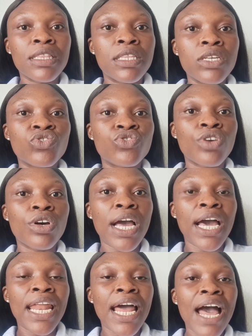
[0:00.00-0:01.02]
This drug
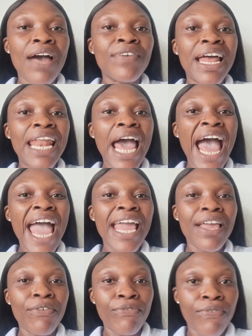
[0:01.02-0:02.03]
can have an high
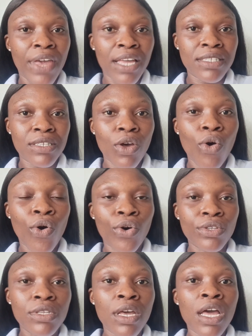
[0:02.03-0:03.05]
effect
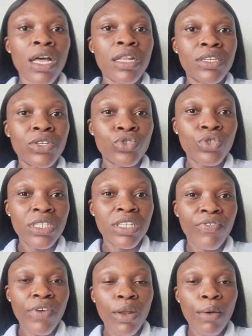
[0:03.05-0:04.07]
on the tooth
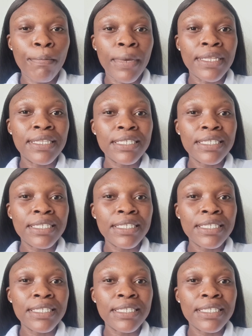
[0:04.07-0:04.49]
development.